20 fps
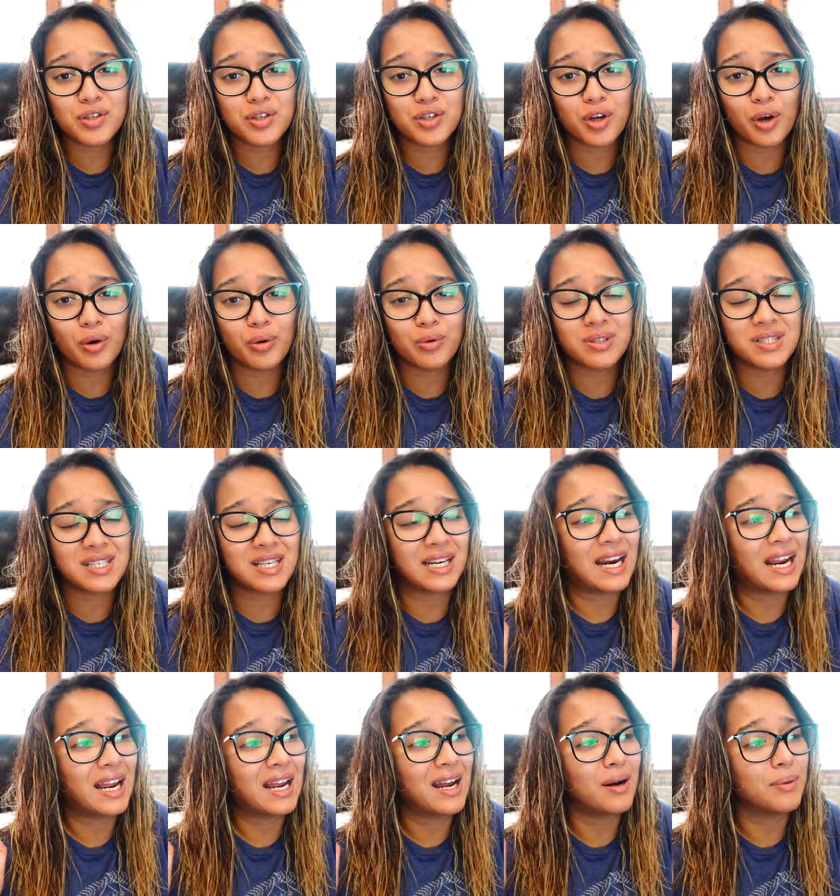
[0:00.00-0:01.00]
So
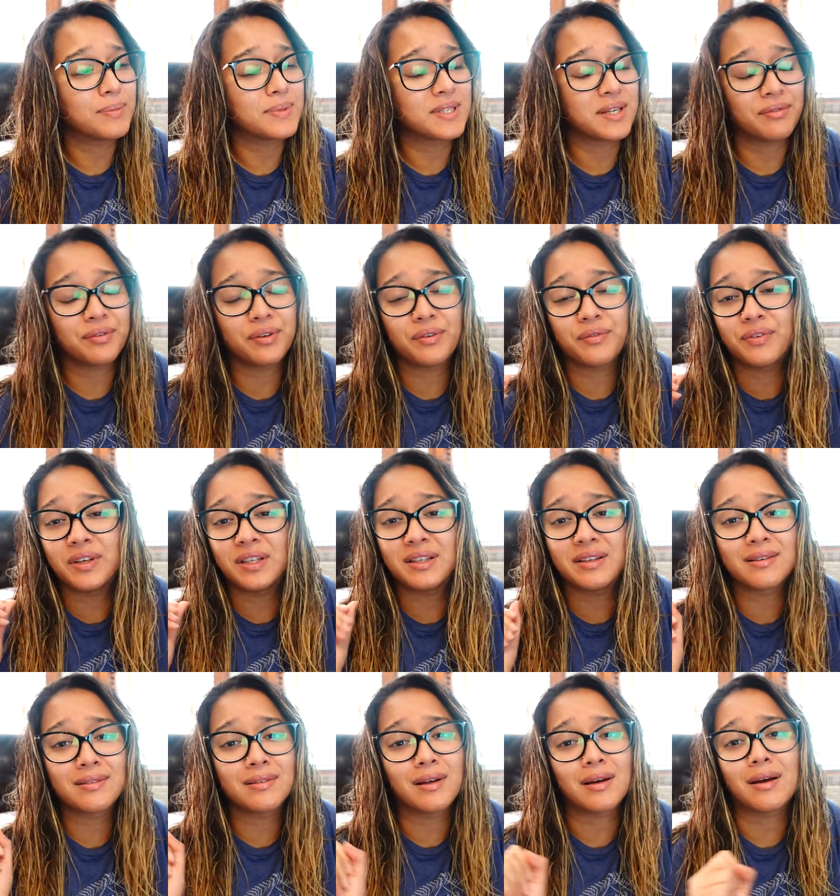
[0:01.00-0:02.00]
today I'm definitely
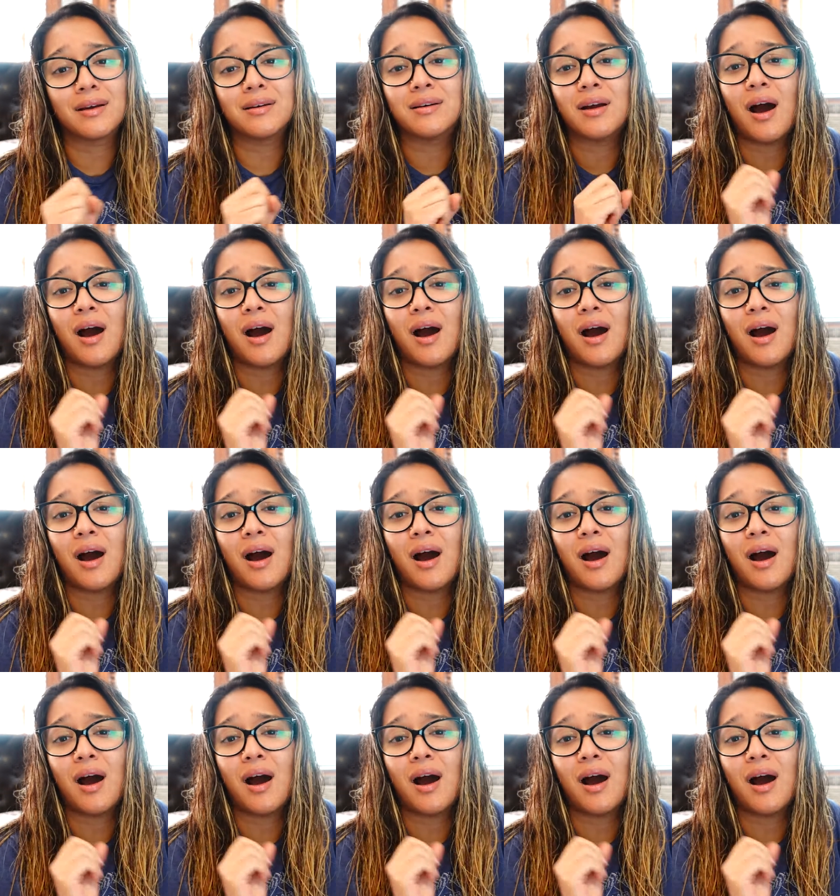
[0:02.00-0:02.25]
feeling like an